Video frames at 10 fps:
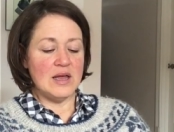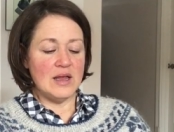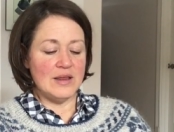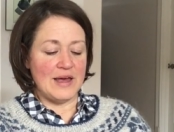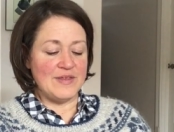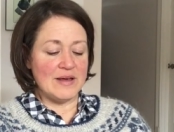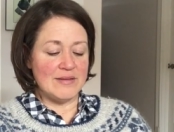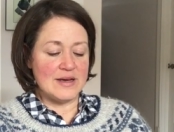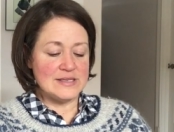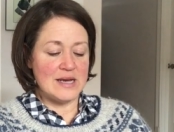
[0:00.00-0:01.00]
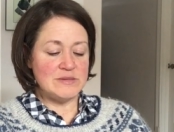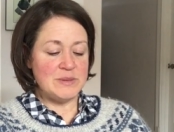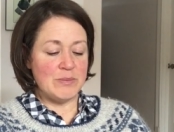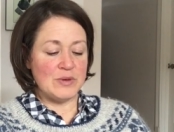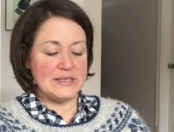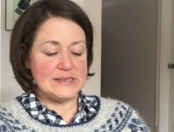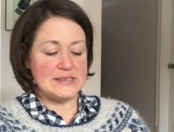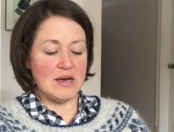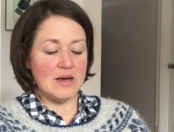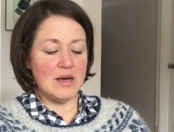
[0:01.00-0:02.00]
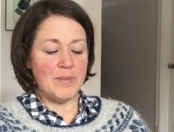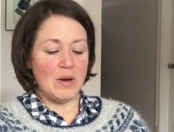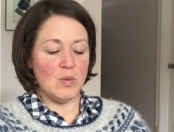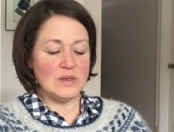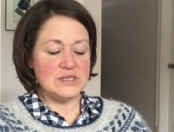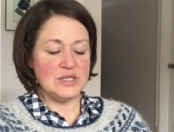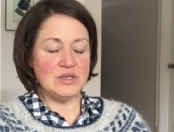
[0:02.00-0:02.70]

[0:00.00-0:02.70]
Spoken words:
I think a lot of times people get stuck about what to